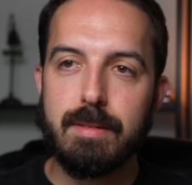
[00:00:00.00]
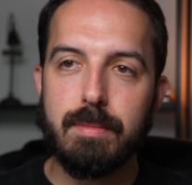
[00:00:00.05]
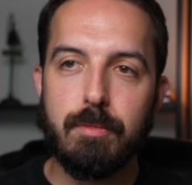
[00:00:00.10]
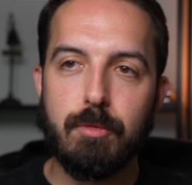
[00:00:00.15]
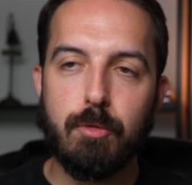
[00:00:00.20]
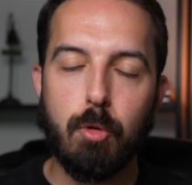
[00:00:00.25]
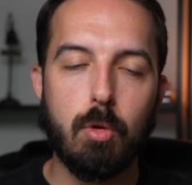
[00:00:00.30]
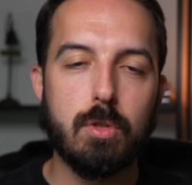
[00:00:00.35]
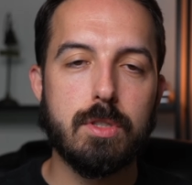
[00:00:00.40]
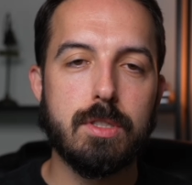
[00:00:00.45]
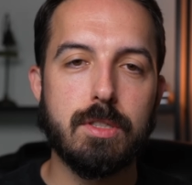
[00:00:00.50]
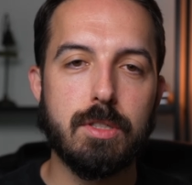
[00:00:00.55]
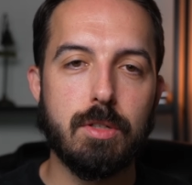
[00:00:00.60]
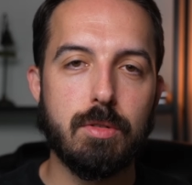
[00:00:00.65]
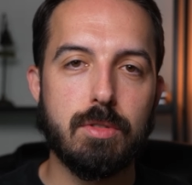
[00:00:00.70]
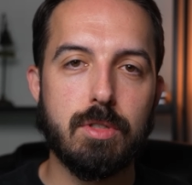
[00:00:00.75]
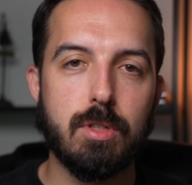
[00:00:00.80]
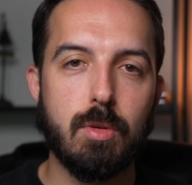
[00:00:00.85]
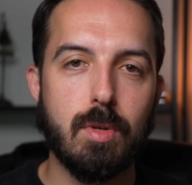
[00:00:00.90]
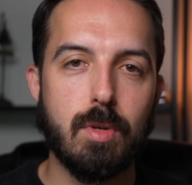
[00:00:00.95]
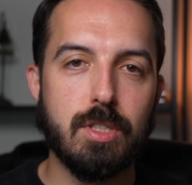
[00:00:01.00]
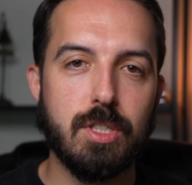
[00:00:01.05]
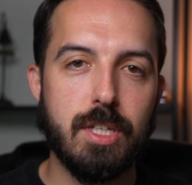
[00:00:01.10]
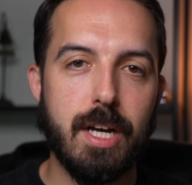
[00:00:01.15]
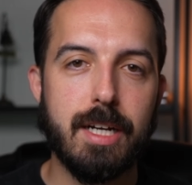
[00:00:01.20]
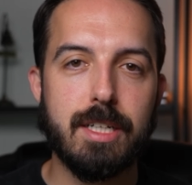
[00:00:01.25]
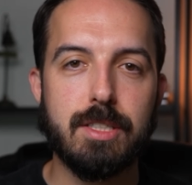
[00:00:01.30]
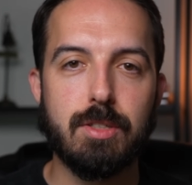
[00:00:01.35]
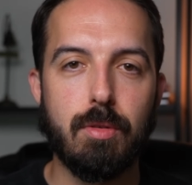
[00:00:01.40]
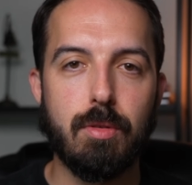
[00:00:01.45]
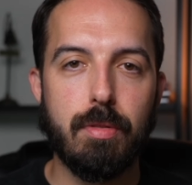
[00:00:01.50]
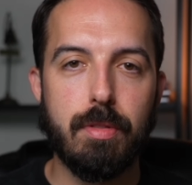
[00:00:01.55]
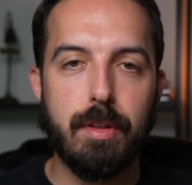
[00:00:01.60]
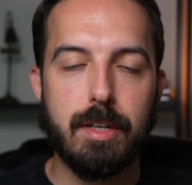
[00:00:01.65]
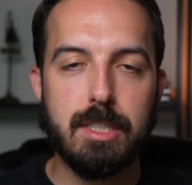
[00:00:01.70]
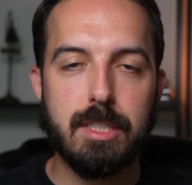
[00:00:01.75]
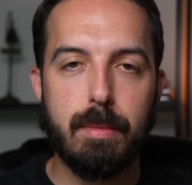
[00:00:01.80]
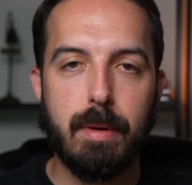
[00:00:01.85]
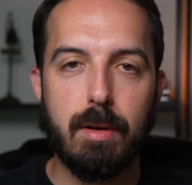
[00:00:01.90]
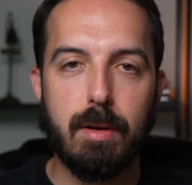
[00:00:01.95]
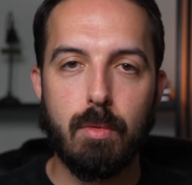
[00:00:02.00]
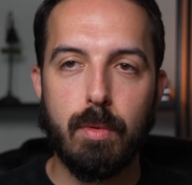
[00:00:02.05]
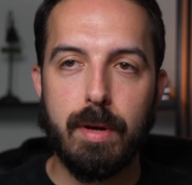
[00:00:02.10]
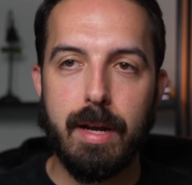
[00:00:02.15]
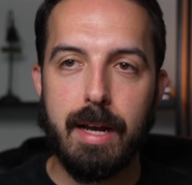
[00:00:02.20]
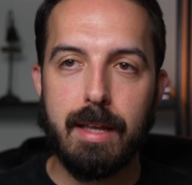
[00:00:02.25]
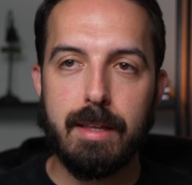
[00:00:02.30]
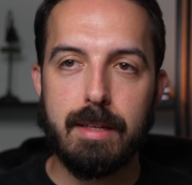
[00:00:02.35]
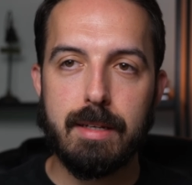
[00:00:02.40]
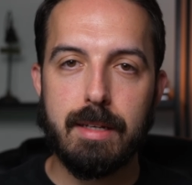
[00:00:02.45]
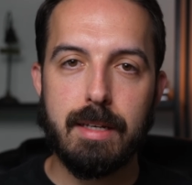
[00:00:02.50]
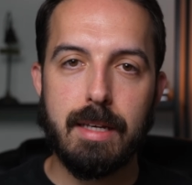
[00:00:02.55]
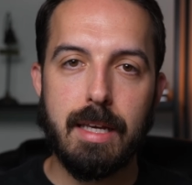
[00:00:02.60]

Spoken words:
forces you to reject certain things about reality,